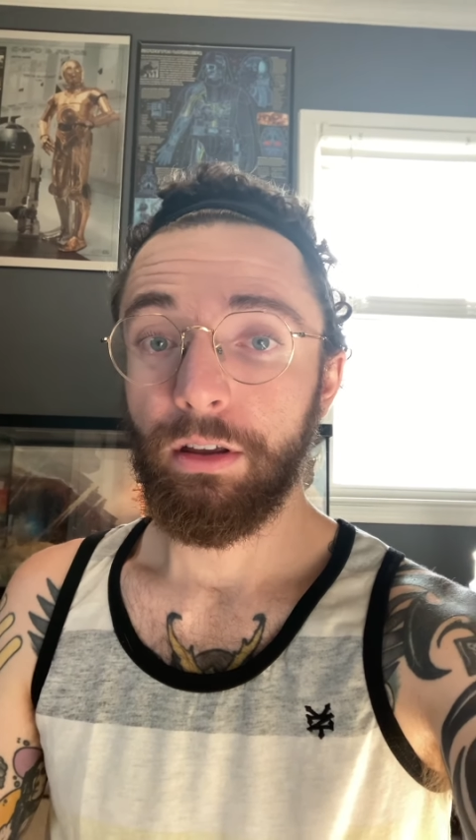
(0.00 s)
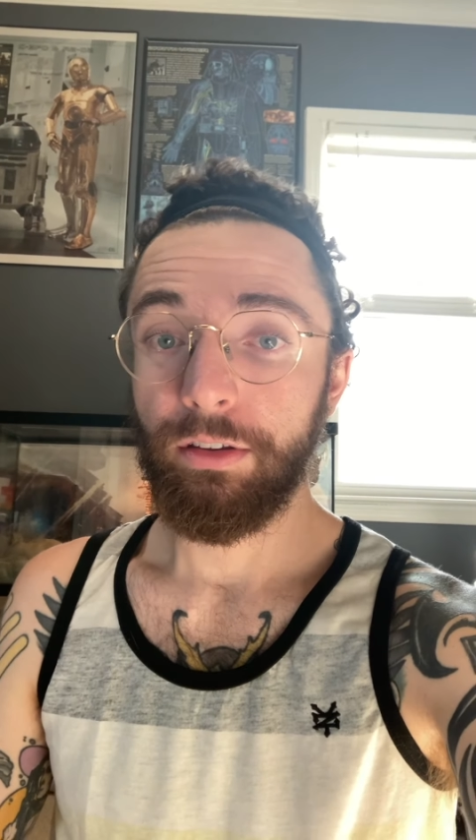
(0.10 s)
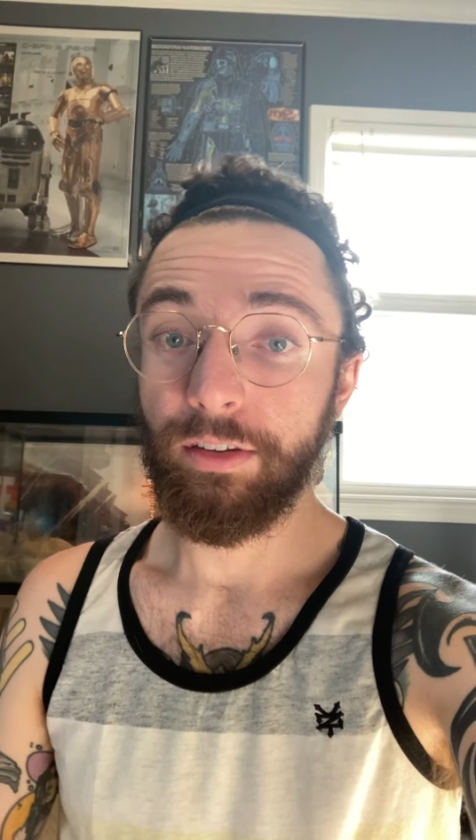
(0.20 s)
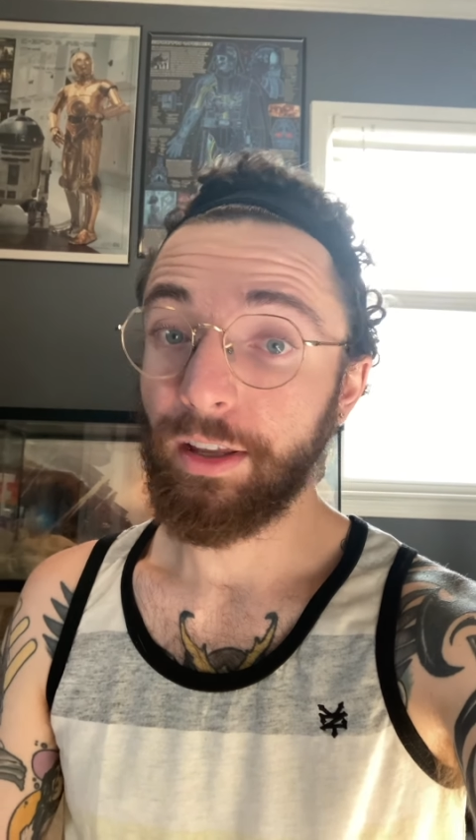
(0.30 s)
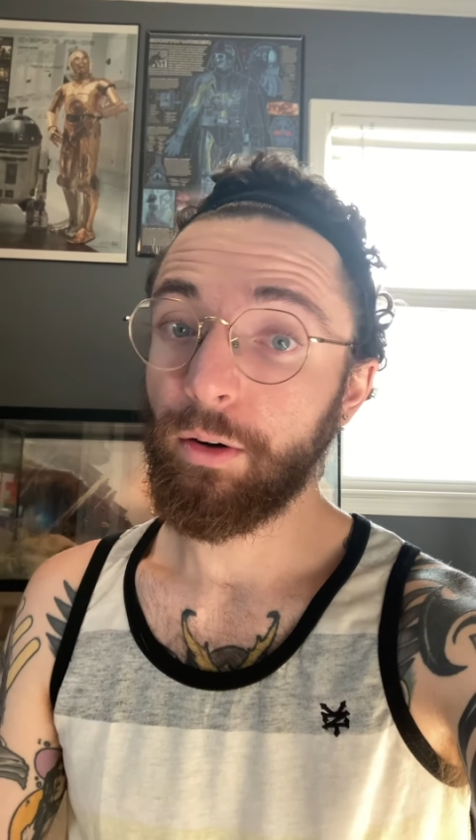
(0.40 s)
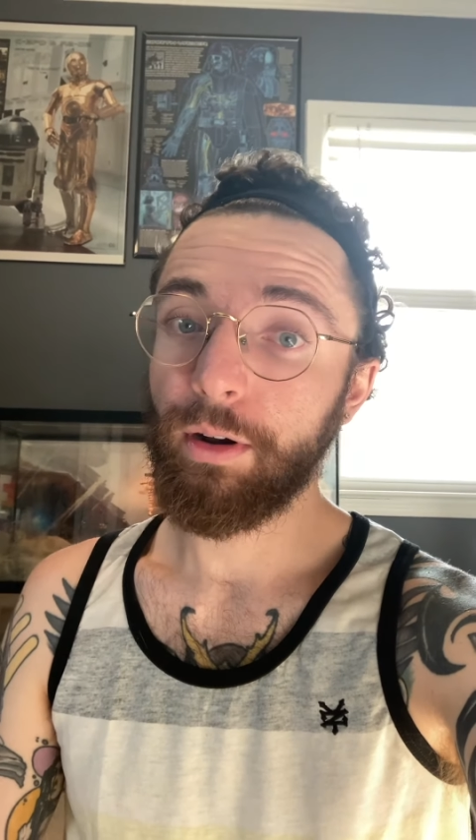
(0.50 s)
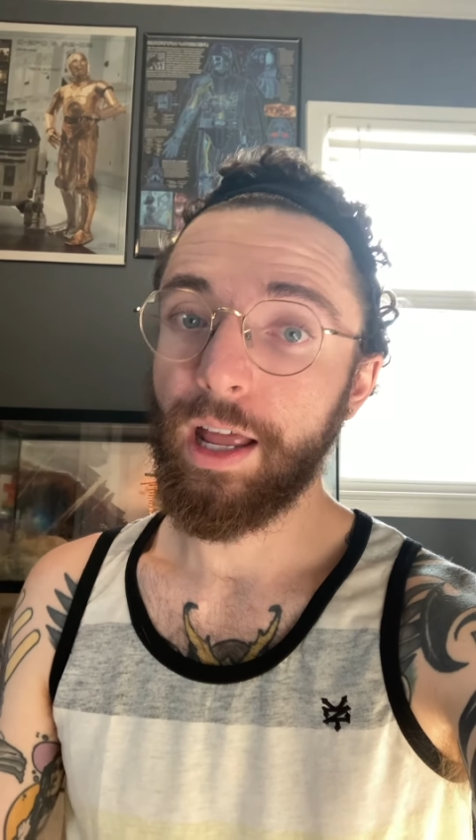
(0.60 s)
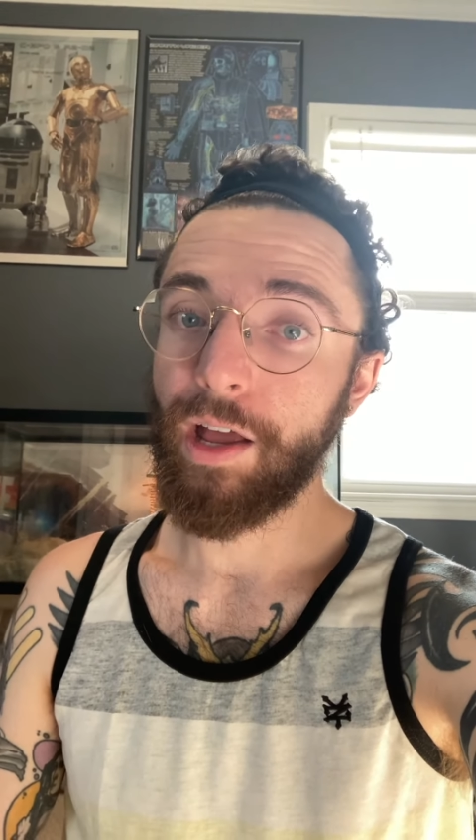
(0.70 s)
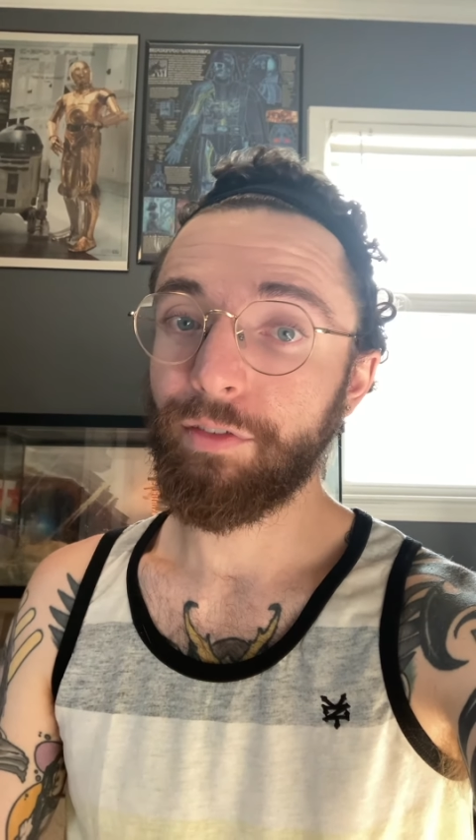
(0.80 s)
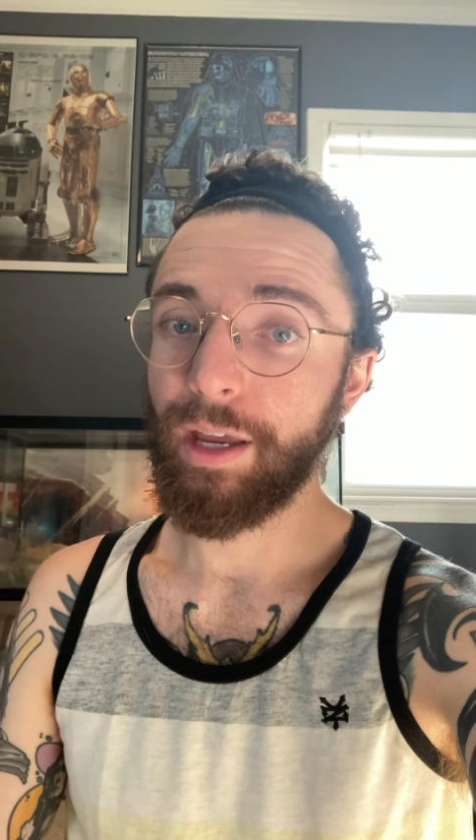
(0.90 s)
Since I don't
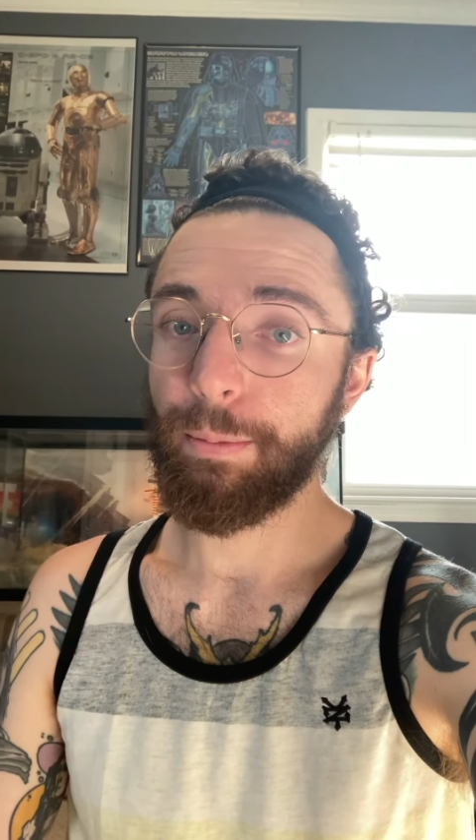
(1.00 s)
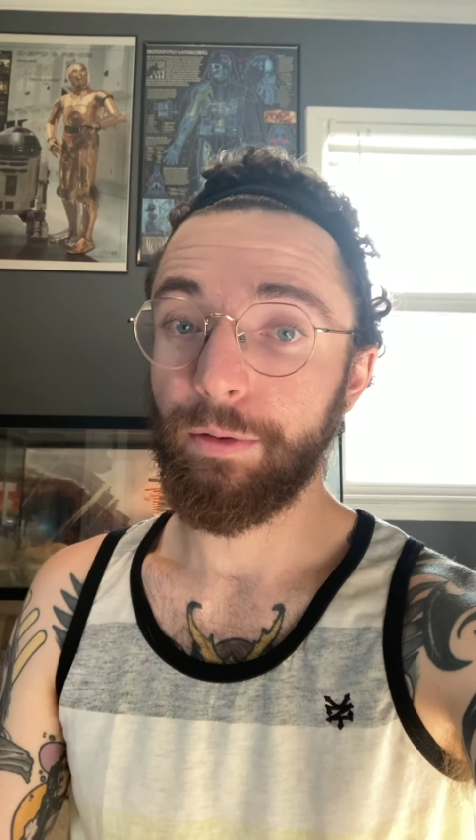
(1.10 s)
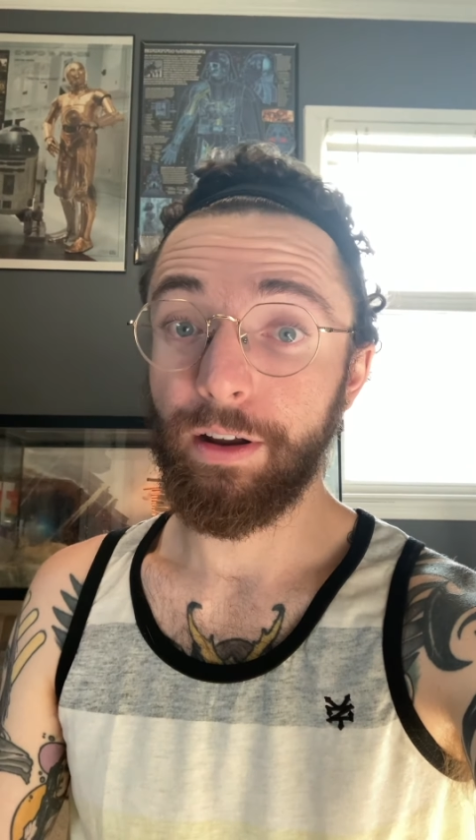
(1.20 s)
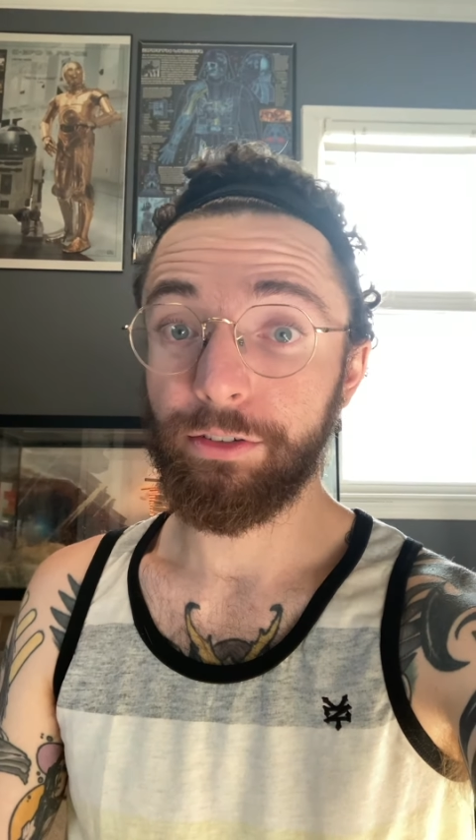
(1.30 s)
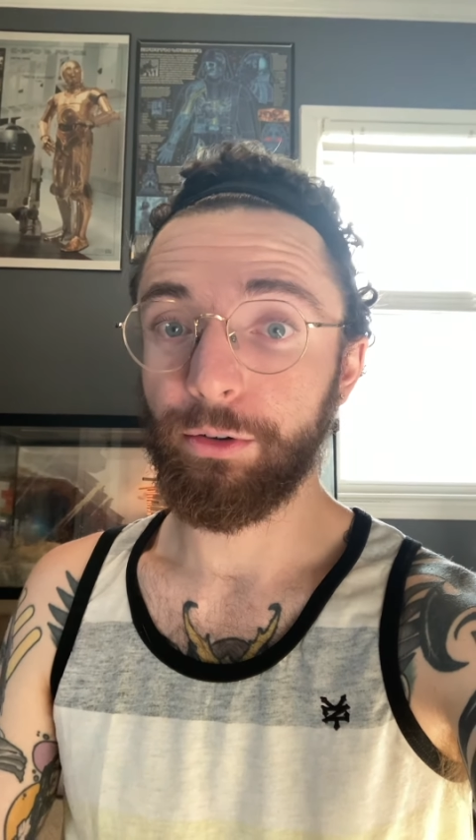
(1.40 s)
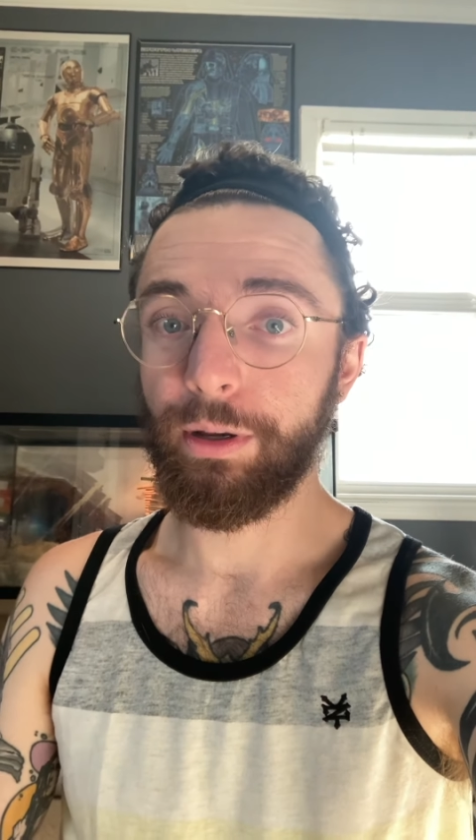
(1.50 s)
have a professional